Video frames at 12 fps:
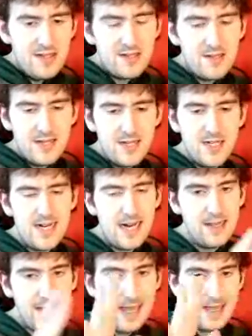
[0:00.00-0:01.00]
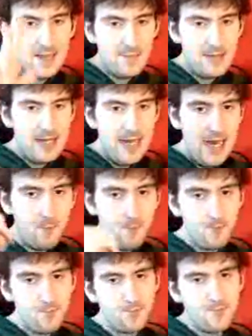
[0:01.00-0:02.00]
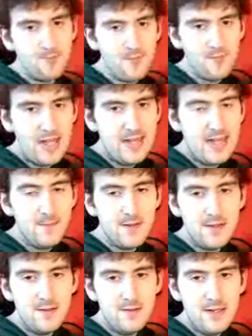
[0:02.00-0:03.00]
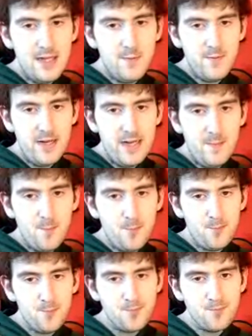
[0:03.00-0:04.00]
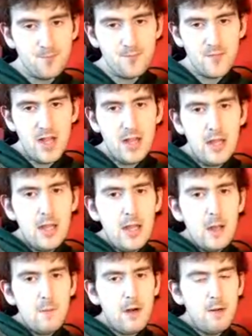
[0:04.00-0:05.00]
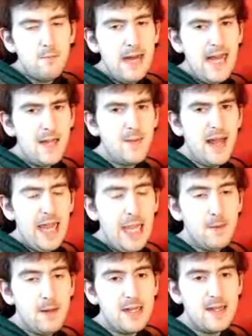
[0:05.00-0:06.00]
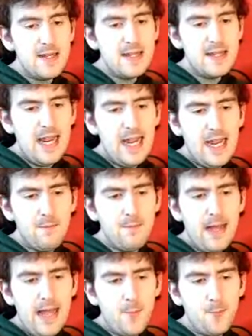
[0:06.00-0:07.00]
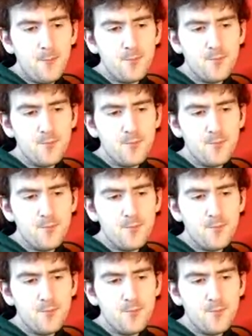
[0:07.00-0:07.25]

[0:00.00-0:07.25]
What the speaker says: stunning. The shape like it is a planet. It's absolutely brilliant. Well, maybe we need to see where